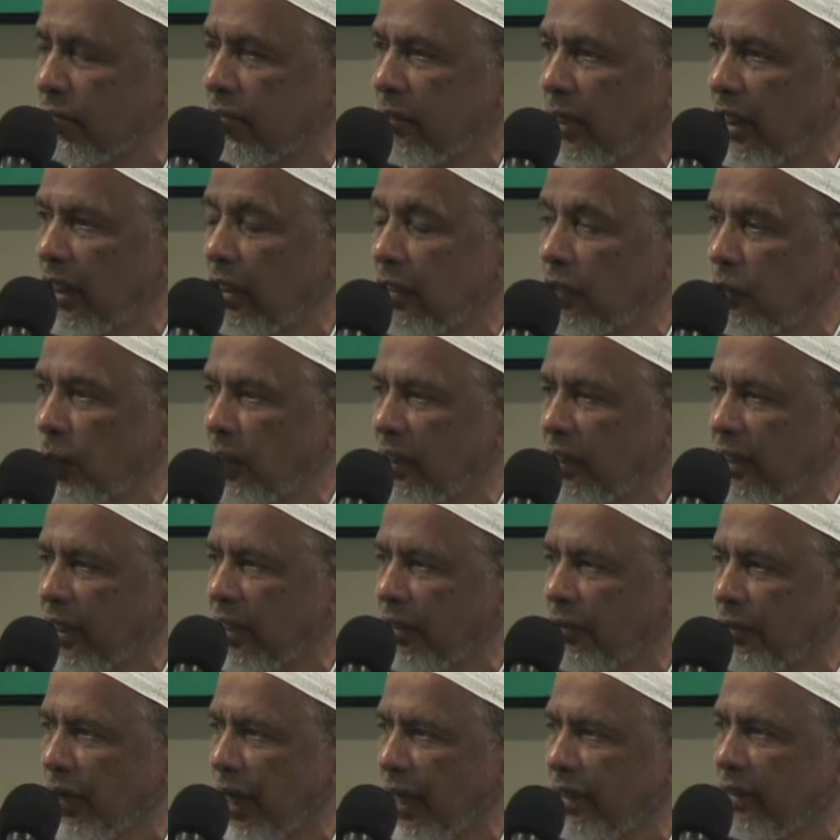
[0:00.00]
eat with their
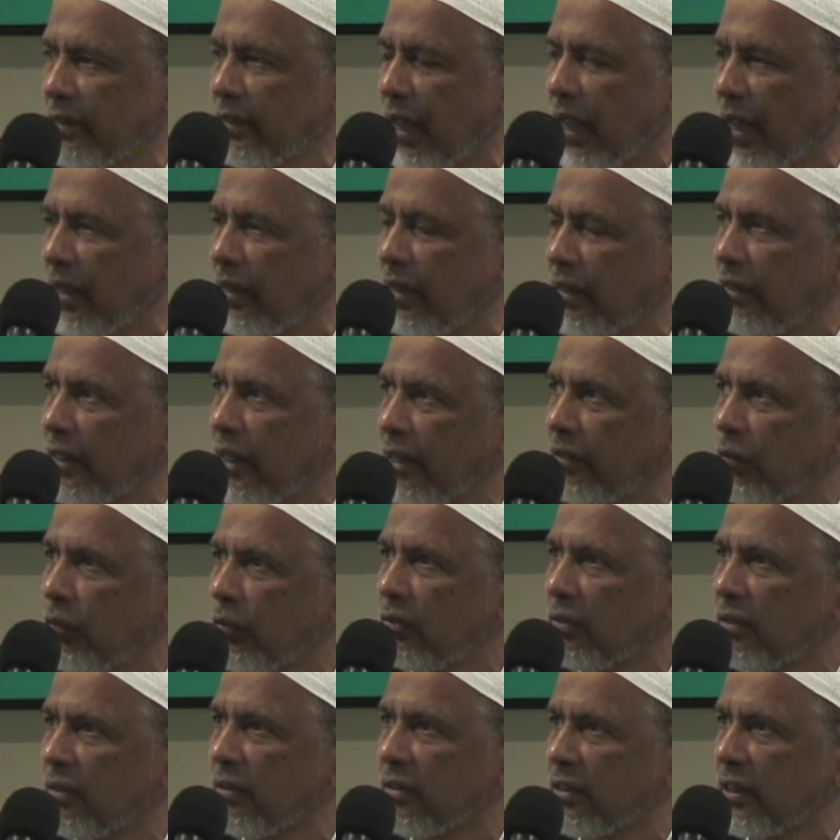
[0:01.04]
right hand and they don't
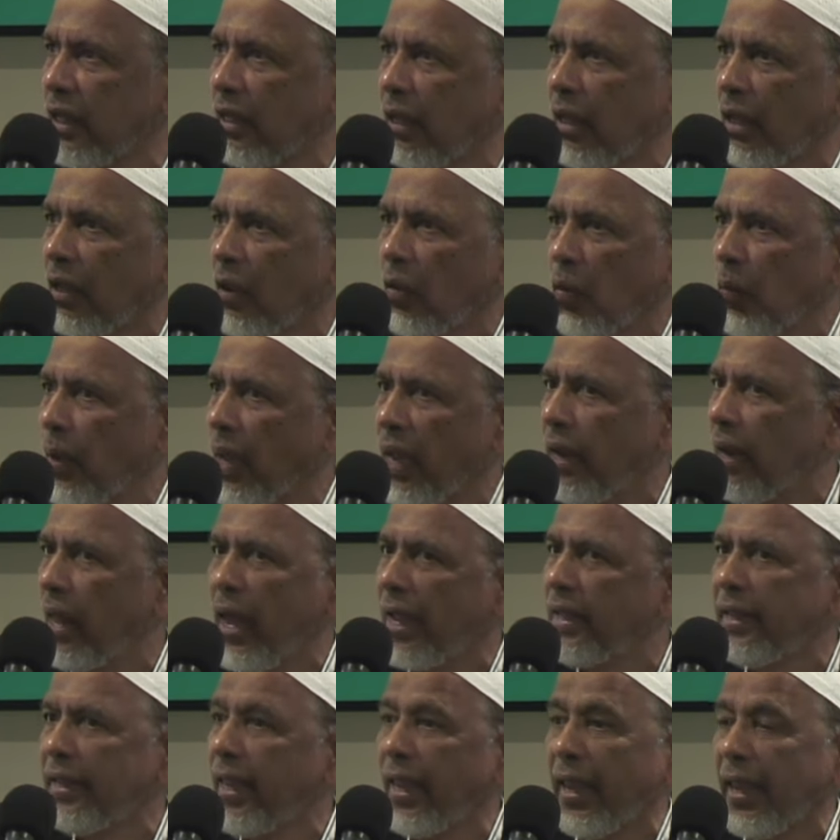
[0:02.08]
say, Well, I
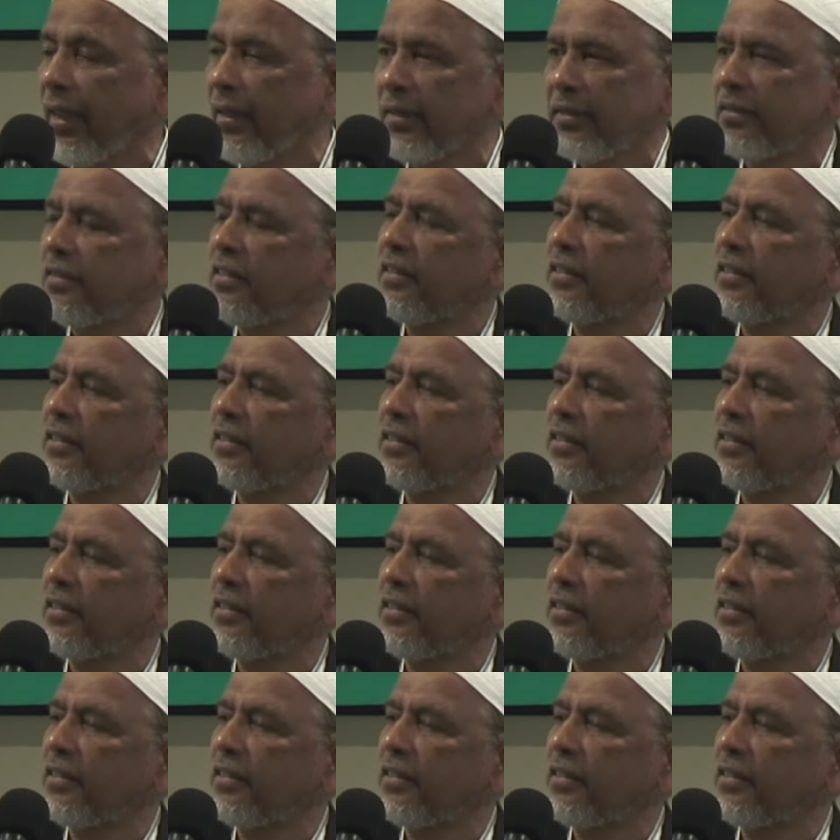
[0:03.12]
can't.